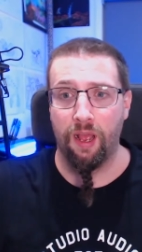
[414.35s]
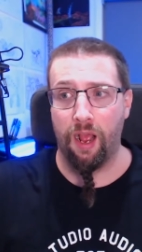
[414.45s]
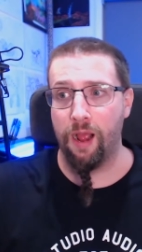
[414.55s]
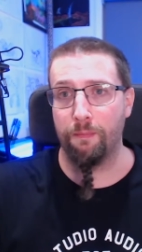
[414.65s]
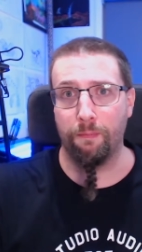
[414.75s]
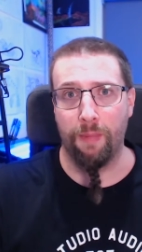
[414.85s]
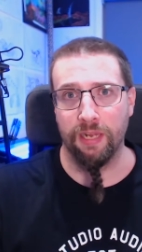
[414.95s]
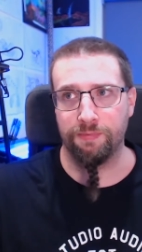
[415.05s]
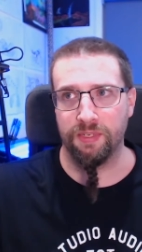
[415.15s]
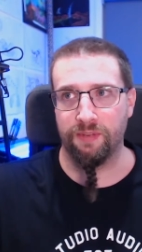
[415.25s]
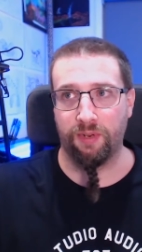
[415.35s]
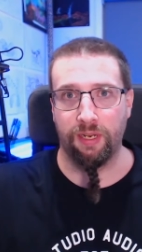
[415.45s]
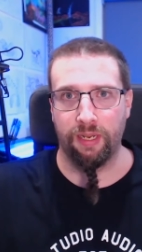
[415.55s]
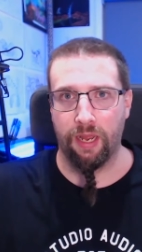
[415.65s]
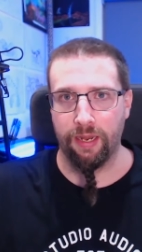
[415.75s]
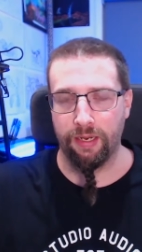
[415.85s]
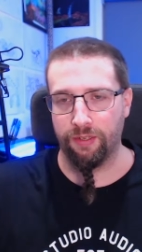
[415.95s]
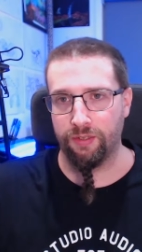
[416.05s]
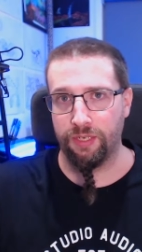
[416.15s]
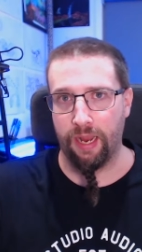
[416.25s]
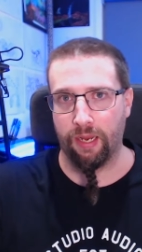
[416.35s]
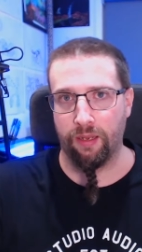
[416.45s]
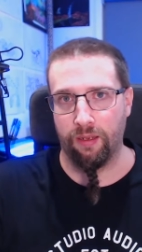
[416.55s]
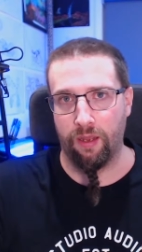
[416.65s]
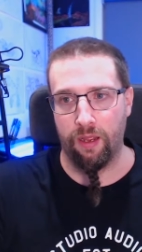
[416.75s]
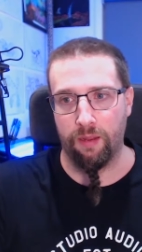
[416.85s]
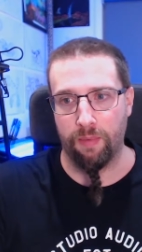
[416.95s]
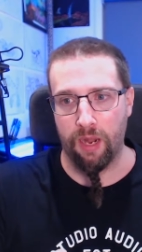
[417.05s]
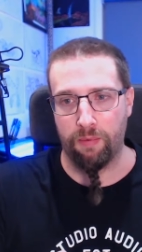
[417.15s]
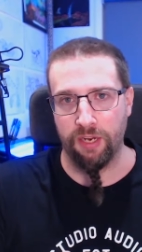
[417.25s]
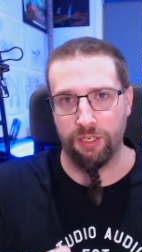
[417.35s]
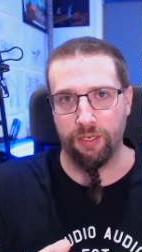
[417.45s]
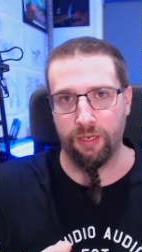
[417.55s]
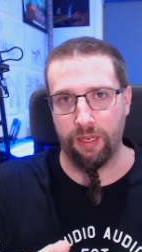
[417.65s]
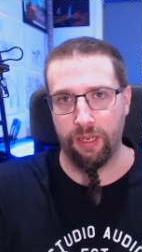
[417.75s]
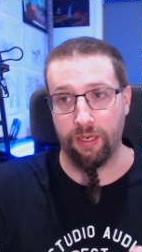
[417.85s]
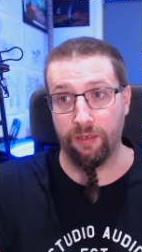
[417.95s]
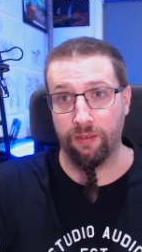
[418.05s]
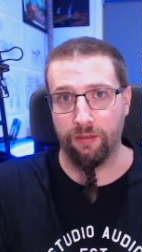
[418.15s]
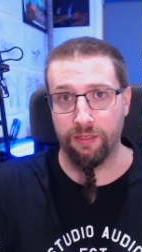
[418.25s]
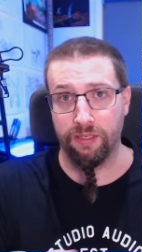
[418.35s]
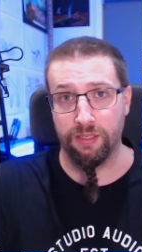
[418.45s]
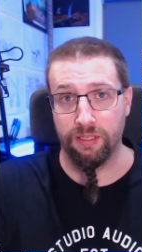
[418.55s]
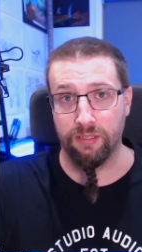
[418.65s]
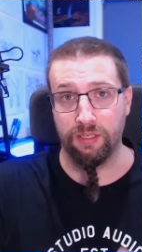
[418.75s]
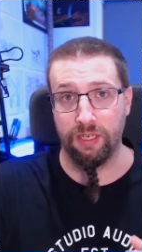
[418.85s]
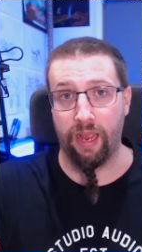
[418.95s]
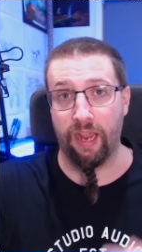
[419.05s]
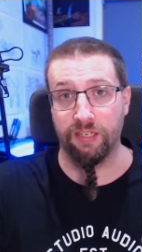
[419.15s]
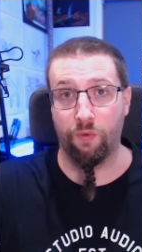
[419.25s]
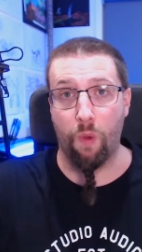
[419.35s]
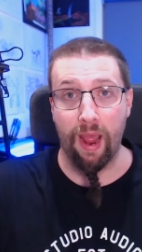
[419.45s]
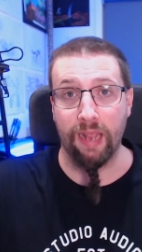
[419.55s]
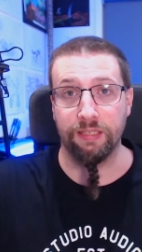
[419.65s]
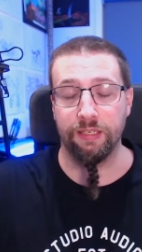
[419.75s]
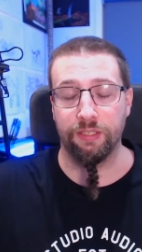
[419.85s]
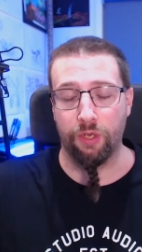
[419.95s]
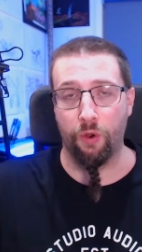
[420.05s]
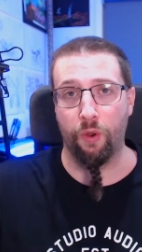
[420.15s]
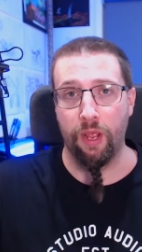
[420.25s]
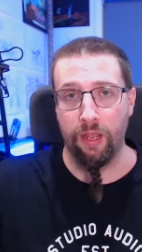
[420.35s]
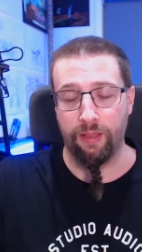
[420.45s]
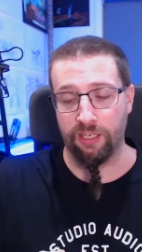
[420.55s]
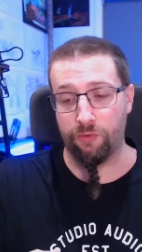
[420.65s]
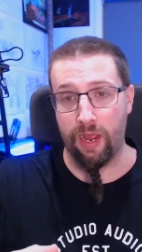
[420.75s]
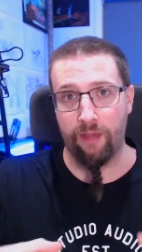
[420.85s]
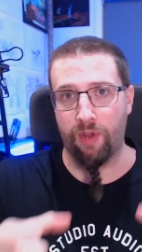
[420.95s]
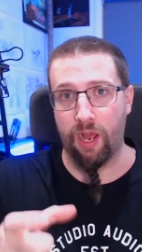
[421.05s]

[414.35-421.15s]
Um, mine specifically, I needed to check um, calibration in the z, x, and y axis, so that's why I have a